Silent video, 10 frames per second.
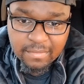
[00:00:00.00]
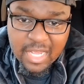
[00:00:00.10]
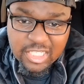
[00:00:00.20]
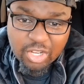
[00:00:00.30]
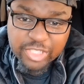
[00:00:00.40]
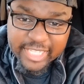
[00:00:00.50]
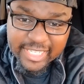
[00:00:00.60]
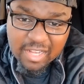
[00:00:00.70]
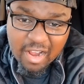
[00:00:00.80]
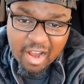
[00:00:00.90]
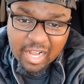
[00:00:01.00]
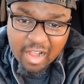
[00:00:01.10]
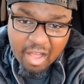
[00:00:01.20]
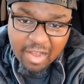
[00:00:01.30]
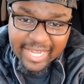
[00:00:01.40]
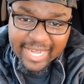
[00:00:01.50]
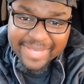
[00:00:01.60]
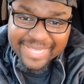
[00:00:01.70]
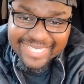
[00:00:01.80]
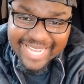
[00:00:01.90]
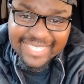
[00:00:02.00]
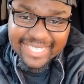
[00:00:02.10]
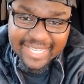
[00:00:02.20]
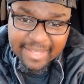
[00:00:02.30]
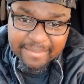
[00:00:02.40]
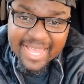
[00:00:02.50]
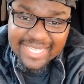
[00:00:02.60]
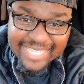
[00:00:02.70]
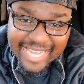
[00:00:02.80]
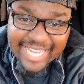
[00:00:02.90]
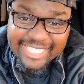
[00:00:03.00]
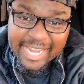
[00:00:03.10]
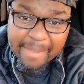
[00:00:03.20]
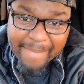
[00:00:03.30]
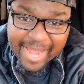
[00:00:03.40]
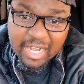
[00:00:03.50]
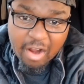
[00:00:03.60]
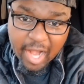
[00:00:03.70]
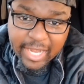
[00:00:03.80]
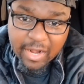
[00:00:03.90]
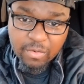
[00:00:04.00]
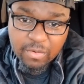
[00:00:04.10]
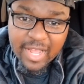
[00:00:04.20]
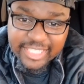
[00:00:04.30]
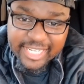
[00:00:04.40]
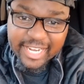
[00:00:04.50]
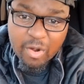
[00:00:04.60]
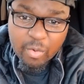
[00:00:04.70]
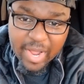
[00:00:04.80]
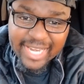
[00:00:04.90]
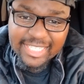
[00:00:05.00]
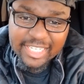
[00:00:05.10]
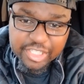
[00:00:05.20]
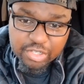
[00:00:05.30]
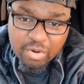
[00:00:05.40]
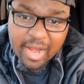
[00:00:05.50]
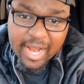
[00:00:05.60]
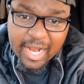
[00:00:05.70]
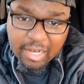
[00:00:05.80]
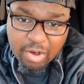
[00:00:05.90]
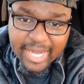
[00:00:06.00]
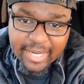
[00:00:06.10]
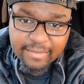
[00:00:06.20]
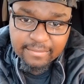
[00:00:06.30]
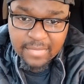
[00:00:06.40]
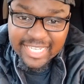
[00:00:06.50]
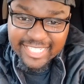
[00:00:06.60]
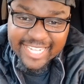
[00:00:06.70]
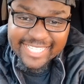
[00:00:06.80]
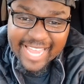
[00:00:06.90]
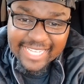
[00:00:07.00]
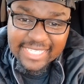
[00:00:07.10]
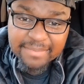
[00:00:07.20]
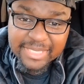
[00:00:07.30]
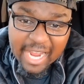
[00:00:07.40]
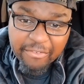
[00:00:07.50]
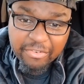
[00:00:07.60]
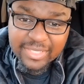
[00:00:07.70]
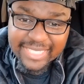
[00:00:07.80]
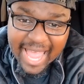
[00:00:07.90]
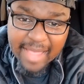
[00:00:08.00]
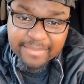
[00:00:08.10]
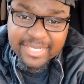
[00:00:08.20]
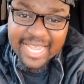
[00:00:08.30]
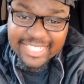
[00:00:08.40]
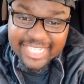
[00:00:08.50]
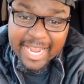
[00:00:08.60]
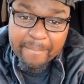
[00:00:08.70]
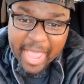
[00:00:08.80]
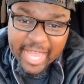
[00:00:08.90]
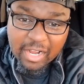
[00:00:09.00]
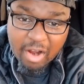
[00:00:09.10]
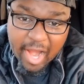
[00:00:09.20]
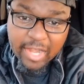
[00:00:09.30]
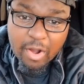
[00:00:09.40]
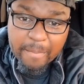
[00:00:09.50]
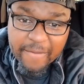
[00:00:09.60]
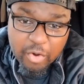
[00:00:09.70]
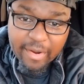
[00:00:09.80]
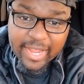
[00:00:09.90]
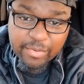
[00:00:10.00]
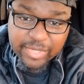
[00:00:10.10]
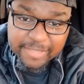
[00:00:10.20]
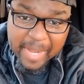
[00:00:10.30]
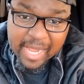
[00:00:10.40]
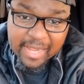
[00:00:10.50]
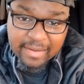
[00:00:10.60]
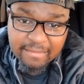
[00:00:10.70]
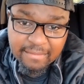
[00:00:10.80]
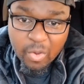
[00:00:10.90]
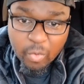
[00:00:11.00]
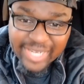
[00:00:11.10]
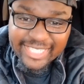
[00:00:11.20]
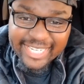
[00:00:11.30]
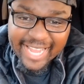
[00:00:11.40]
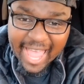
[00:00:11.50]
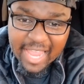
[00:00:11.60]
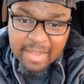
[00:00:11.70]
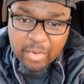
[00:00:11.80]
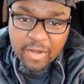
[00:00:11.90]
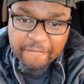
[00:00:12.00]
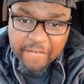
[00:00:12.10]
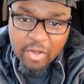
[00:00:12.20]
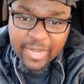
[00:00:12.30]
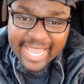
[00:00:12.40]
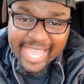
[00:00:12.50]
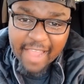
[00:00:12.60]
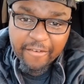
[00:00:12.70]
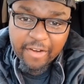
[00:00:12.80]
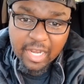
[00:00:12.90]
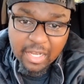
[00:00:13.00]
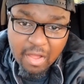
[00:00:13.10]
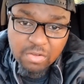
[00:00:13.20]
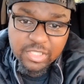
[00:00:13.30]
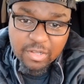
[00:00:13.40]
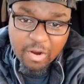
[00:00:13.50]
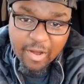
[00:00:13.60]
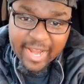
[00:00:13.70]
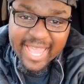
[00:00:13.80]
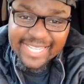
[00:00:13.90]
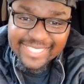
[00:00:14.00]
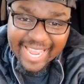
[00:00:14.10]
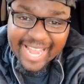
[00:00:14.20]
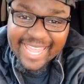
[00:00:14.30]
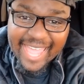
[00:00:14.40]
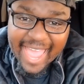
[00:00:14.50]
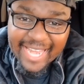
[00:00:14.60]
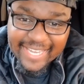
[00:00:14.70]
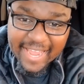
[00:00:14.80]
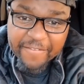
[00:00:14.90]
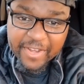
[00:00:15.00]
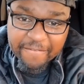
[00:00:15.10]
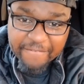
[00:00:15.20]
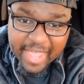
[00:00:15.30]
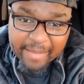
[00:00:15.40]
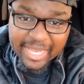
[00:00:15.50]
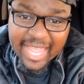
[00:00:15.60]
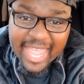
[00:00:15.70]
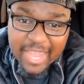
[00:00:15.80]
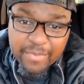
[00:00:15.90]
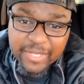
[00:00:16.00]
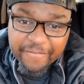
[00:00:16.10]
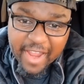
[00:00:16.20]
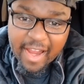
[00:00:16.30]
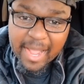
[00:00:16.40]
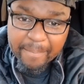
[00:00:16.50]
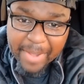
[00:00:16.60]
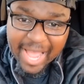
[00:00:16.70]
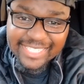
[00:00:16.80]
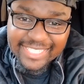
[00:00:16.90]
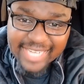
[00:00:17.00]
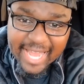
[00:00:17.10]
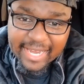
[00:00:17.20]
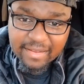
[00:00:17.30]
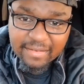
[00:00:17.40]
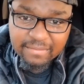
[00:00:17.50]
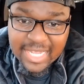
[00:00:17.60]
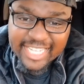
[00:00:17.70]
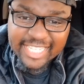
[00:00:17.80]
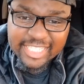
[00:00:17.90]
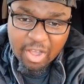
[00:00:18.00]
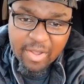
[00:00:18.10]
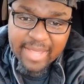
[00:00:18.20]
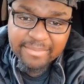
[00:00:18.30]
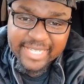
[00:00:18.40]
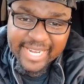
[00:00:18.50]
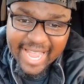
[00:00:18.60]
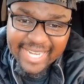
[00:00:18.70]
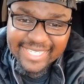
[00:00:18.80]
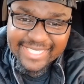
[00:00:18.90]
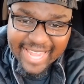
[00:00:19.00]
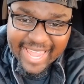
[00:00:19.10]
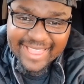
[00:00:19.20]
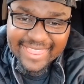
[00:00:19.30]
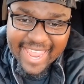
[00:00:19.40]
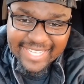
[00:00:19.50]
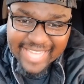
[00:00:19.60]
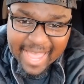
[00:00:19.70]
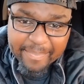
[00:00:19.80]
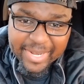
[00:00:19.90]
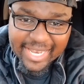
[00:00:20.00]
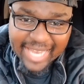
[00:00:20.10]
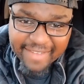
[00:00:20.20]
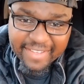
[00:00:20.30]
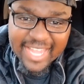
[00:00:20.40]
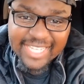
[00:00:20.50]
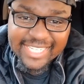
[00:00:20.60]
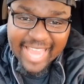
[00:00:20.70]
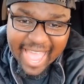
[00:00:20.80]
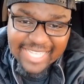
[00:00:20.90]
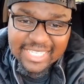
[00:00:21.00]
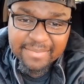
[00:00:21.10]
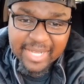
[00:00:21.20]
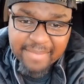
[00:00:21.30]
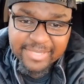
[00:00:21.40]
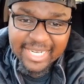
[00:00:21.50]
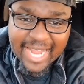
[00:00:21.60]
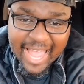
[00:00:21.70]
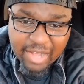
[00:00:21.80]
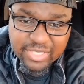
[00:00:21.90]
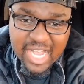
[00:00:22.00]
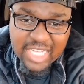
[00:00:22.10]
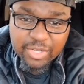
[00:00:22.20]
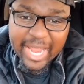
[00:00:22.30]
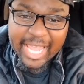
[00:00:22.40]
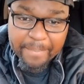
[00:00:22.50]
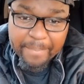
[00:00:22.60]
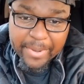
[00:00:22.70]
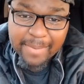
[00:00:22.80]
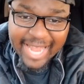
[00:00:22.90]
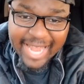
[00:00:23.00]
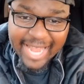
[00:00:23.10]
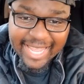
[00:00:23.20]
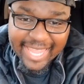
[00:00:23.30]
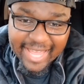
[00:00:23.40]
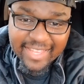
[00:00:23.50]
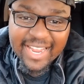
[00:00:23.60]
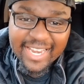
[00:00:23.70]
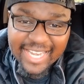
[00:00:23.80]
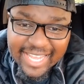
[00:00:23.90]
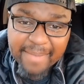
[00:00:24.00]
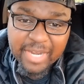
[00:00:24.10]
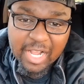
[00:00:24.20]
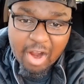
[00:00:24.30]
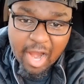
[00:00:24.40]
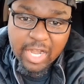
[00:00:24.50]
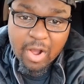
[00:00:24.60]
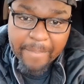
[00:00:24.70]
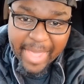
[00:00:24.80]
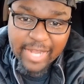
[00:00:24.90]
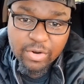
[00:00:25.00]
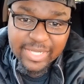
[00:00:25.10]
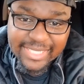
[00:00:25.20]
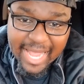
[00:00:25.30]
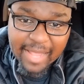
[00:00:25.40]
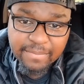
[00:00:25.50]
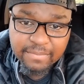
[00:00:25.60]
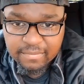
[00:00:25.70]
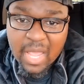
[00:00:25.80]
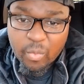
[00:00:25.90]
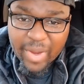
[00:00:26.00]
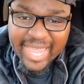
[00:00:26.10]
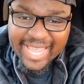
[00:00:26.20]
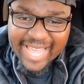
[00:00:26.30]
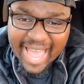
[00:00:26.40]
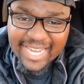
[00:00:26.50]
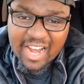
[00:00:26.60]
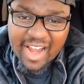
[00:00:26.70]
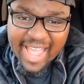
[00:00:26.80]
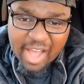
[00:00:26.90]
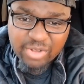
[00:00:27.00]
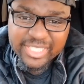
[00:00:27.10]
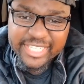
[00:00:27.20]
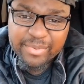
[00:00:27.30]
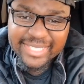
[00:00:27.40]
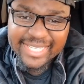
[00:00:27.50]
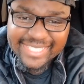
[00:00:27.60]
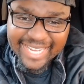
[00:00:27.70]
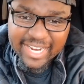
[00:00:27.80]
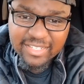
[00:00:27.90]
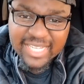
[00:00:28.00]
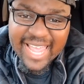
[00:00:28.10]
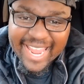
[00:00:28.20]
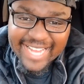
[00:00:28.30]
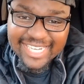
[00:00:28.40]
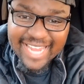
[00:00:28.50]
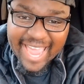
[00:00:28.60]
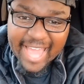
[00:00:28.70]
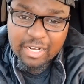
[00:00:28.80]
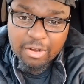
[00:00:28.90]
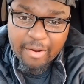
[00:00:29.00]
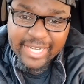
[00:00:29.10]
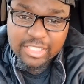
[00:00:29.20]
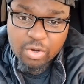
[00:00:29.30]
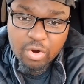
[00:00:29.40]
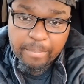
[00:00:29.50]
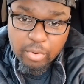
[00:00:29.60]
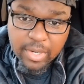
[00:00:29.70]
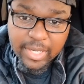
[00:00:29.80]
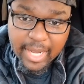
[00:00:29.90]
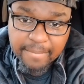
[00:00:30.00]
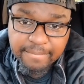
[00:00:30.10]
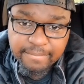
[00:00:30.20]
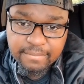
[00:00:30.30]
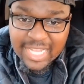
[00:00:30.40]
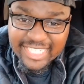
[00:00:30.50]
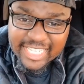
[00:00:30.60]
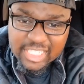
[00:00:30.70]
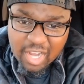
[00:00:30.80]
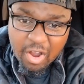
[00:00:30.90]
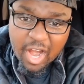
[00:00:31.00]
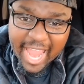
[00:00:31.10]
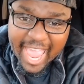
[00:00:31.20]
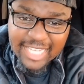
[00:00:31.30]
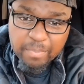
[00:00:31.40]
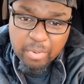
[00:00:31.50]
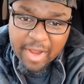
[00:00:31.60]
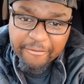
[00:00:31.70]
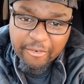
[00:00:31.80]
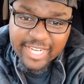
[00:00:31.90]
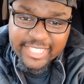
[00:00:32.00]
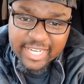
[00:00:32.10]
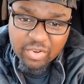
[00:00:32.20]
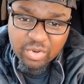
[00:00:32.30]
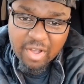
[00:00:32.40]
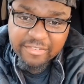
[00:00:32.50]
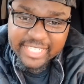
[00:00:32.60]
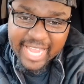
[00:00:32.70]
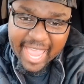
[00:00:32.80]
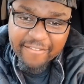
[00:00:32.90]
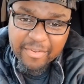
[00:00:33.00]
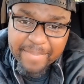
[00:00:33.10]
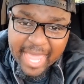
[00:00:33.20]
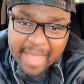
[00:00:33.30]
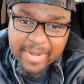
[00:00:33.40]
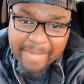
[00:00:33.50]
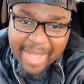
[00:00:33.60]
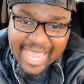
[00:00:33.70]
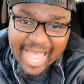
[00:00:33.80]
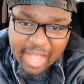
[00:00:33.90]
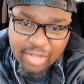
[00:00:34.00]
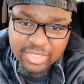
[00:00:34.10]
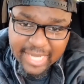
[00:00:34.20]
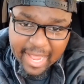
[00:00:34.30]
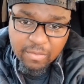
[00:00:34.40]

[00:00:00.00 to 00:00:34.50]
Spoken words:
So she started calling him and texting him saying she'll make the car note. She don't want it to destroy her credit. She texted him several times. She'll pay the car note before he respond. When she got him on the phone, he gave her a long story saying he had death in the family. He was very apologetic. She told him she understands things happen in life. She asked him to come to the house so they can put a plan together to keep the car note paid on time. When he got to her house, she was in tears and she had her credit score pulled up. She told her ex-boyfriend she don't know if she'll ever be able to buy a house now.